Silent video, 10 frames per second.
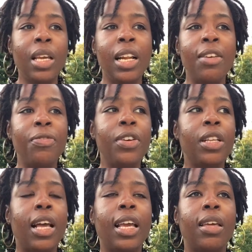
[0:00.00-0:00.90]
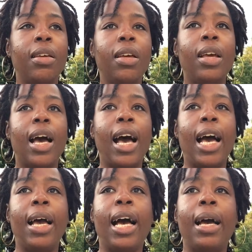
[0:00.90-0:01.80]
And I feel like
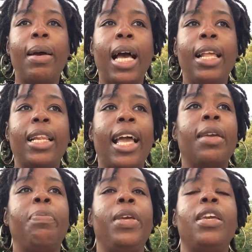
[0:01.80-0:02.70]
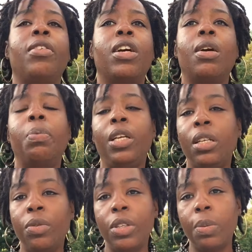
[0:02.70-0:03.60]
I like being
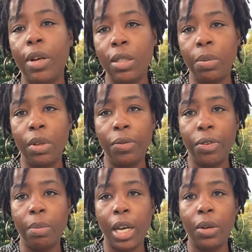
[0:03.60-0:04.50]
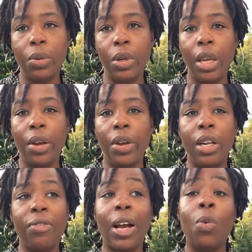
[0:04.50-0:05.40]
completely responsible for my own hair.
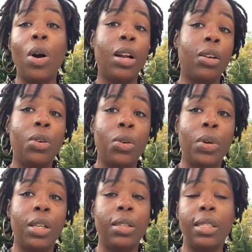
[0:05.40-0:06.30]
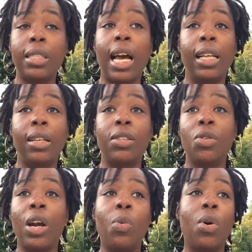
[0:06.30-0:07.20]
And if I want to go to a stylist,
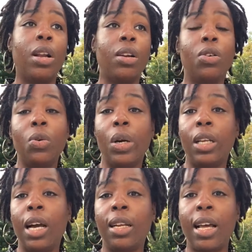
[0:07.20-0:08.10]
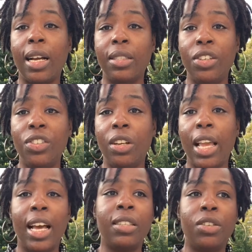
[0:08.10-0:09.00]
or I want to go to a loctician
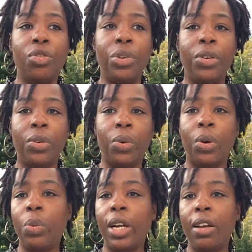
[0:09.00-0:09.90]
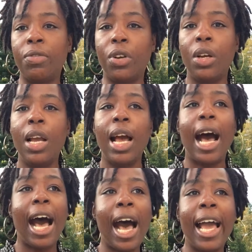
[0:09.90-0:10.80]
as a treater or whatever,
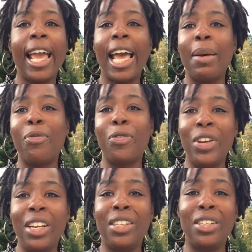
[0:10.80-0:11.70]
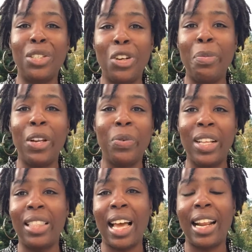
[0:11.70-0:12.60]
I am free to determine
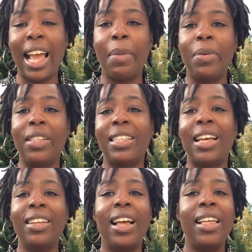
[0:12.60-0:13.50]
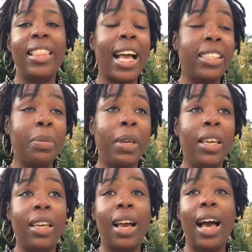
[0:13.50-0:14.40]
when that happens. That's
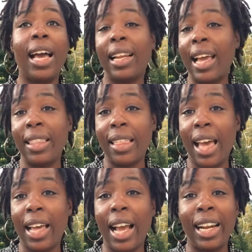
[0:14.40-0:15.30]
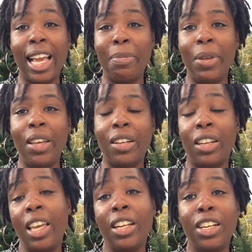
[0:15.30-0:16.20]
me. I like that. I like being
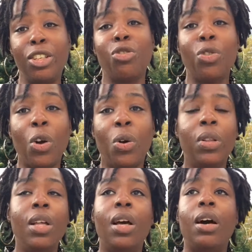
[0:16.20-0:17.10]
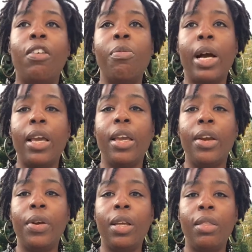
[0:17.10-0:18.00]
in control of my
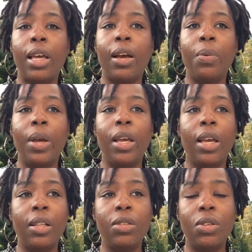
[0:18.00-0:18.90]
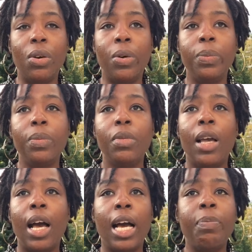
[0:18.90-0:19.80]
hair in that way. And so
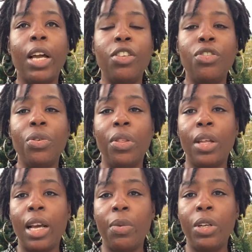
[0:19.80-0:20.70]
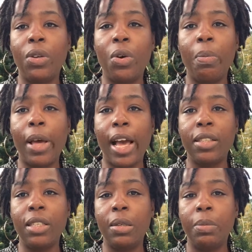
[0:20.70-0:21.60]
I'm not sure that I would go
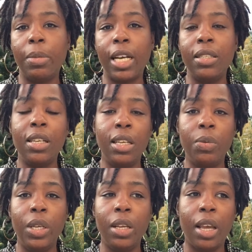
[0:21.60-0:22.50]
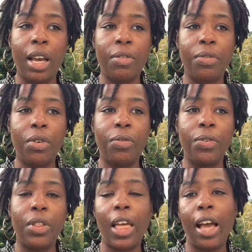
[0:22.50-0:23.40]
back to my teeny weeny afro
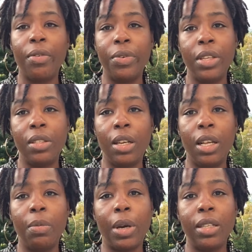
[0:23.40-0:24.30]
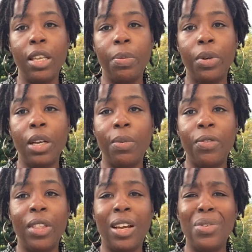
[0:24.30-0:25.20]
for that reason, and my tapered
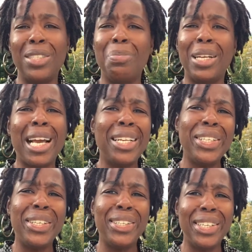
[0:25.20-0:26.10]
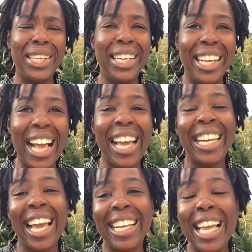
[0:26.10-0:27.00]
cup for that reason. But I look good in it. I
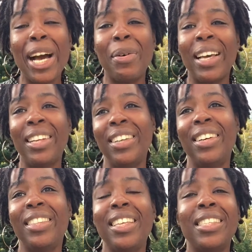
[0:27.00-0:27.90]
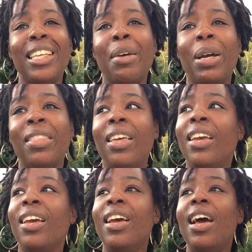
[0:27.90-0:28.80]
liked how I looked. This time I
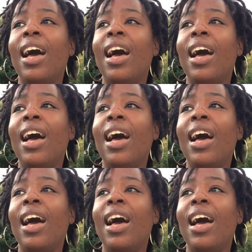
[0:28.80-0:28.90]
think